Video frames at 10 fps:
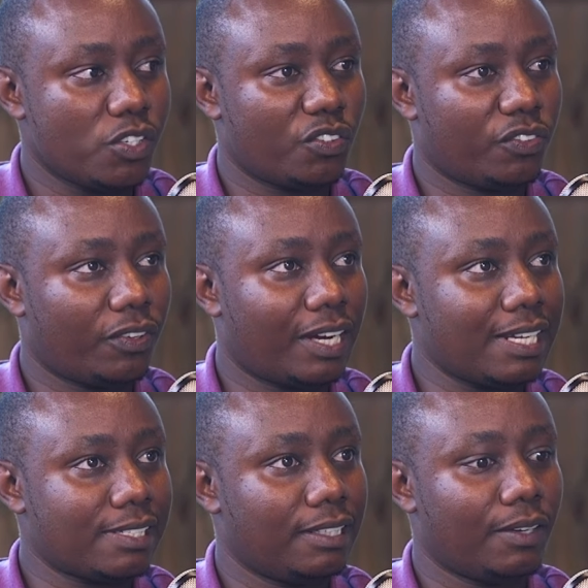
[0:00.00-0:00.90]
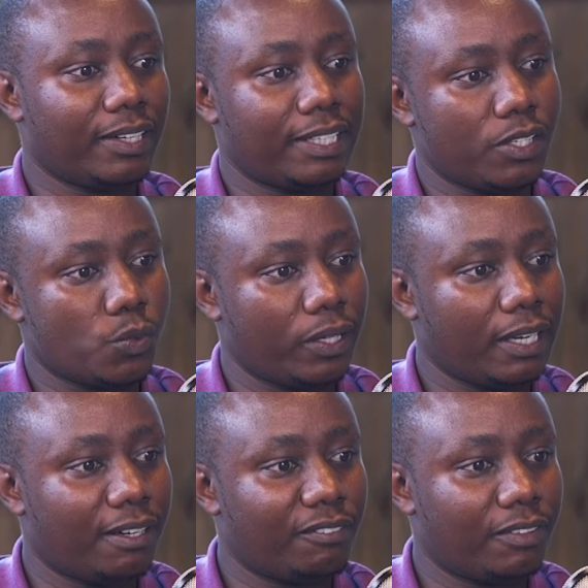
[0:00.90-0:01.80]
So for us, in our case, we
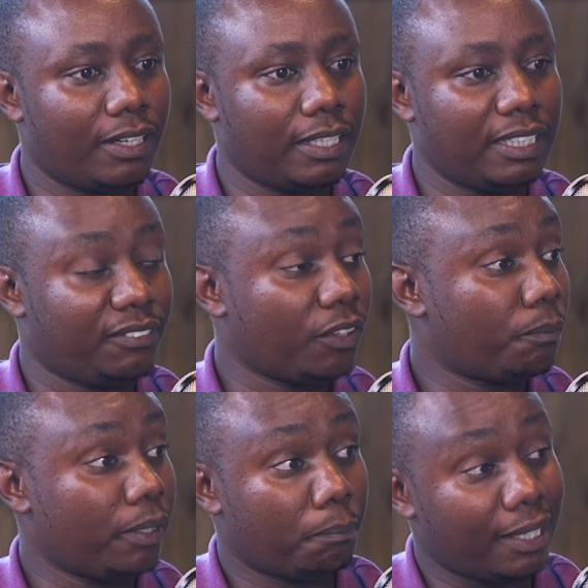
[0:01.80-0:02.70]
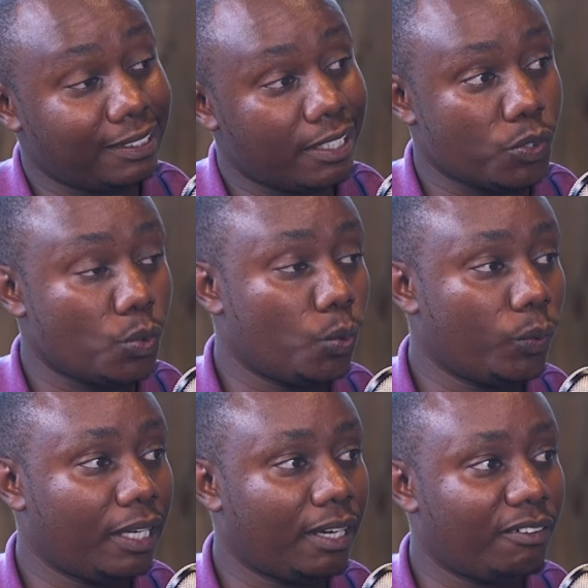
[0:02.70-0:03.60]
have development partners who
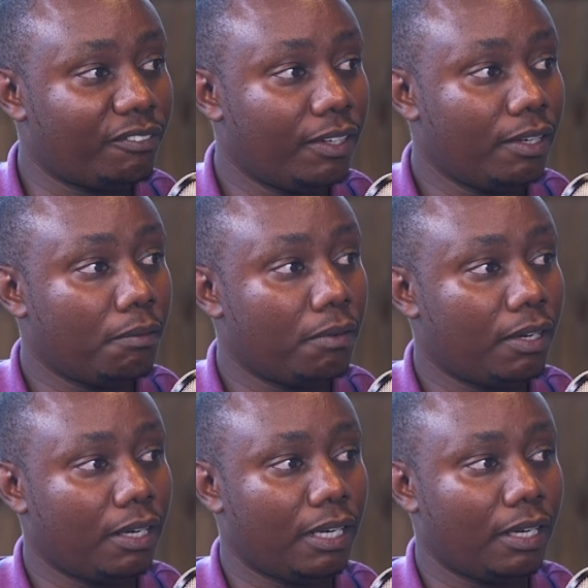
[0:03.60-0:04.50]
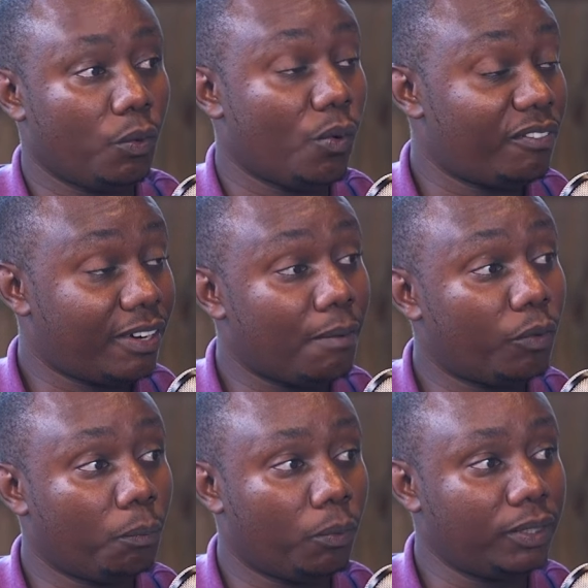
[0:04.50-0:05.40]
have come
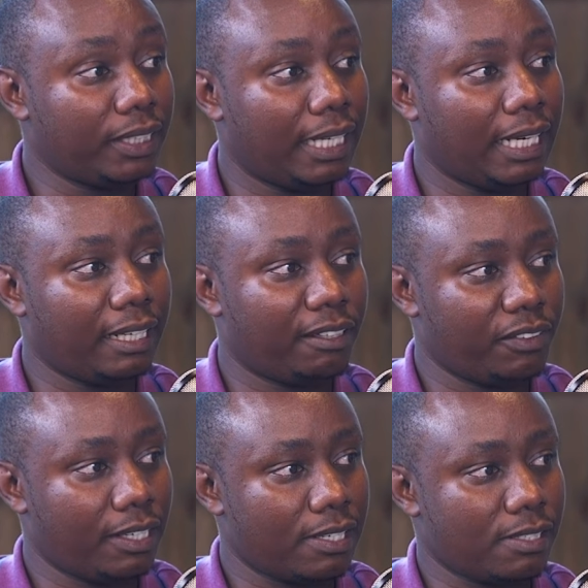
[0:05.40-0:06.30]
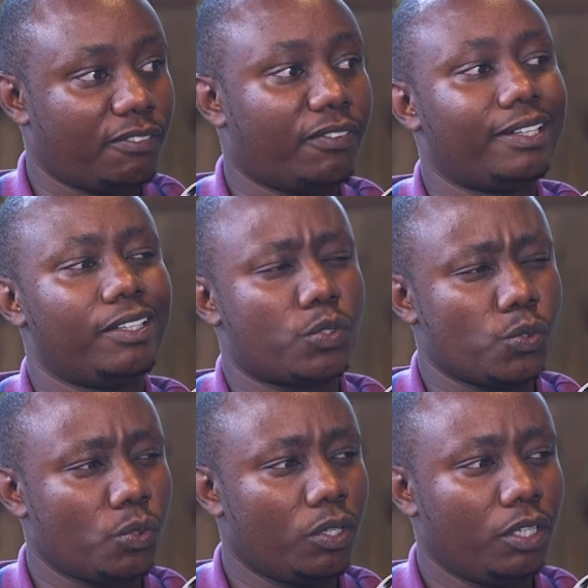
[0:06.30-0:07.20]
on board and are giving us the funding
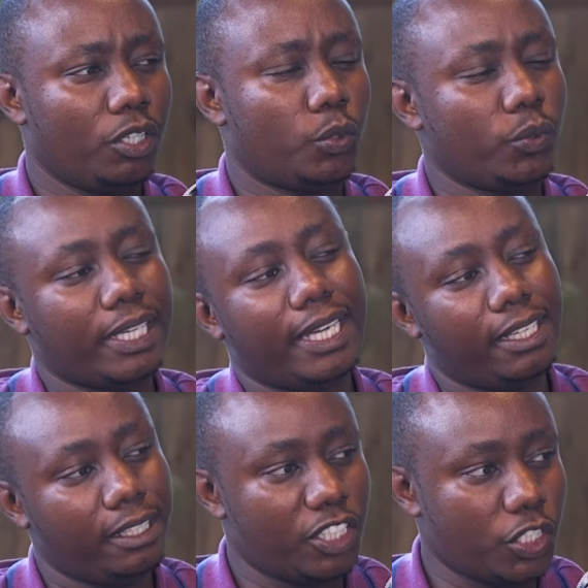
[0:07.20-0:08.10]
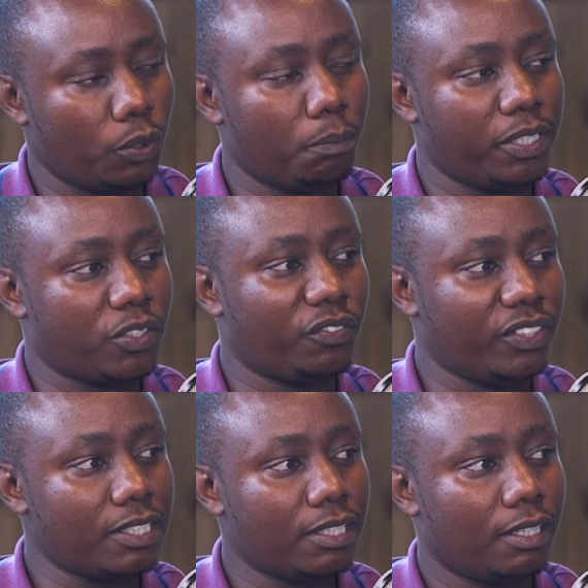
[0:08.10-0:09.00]
to do the initial bit of
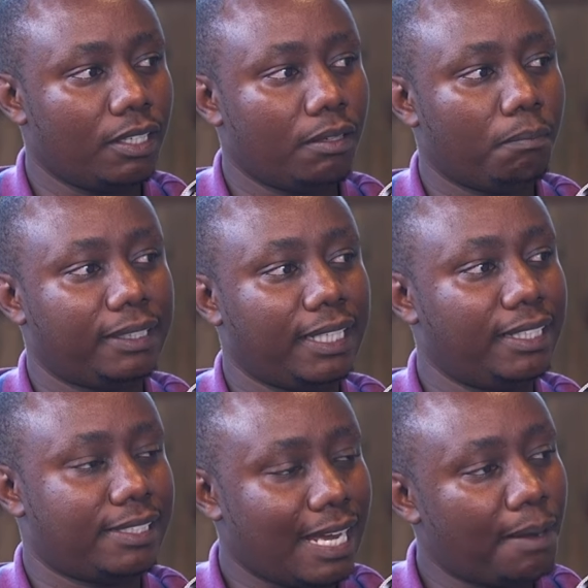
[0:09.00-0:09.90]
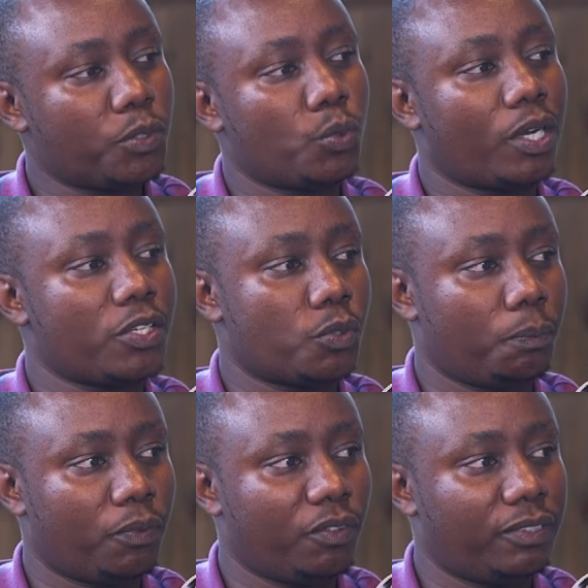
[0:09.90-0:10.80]
it. But then it's up to us to
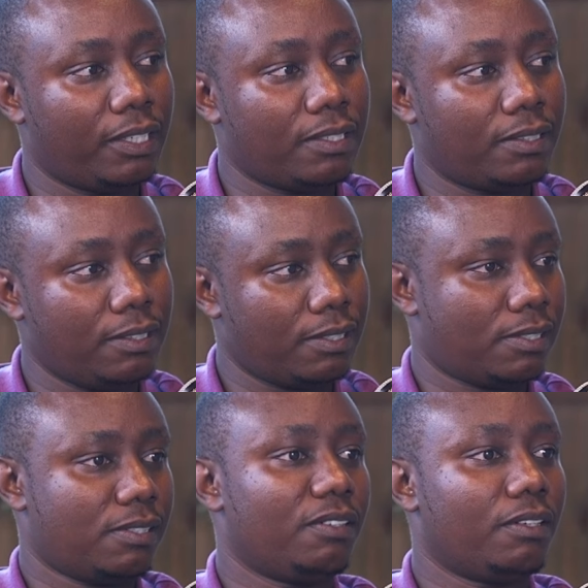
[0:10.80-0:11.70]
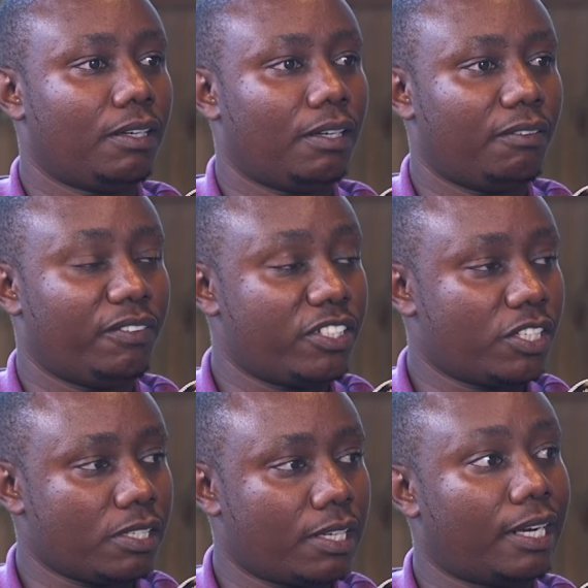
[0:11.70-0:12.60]
prove that these
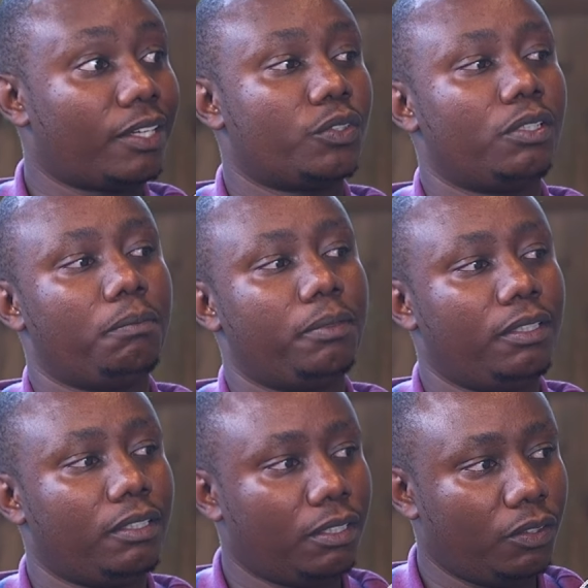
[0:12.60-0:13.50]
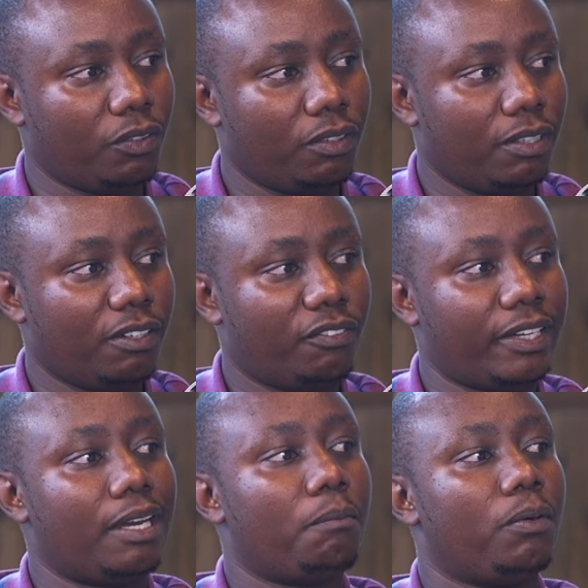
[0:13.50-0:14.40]
ventures can actually be,
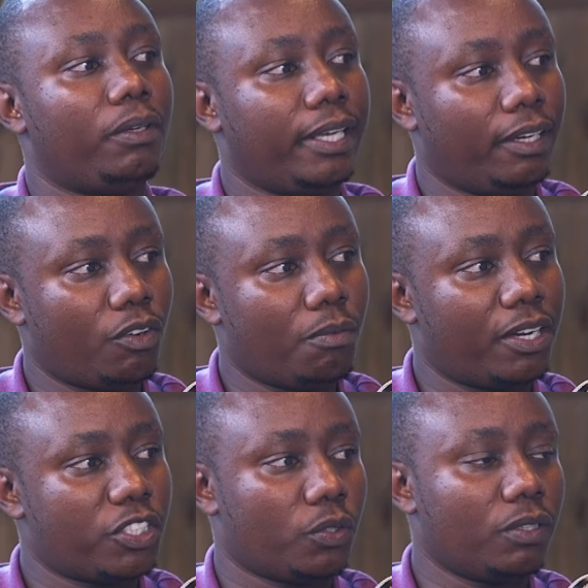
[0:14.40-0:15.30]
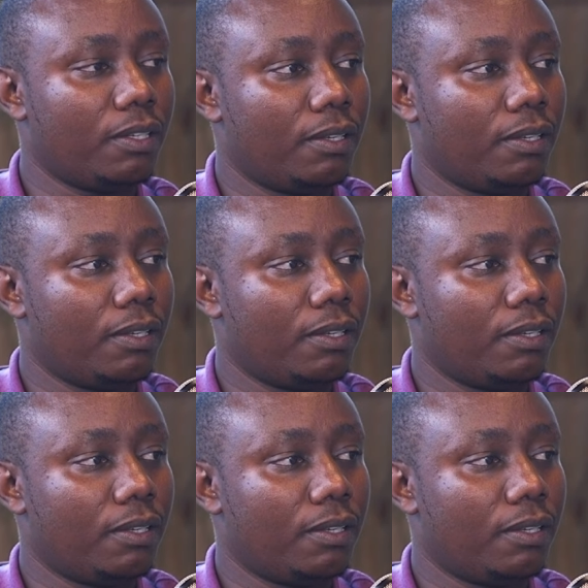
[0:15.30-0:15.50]
viable and commercial.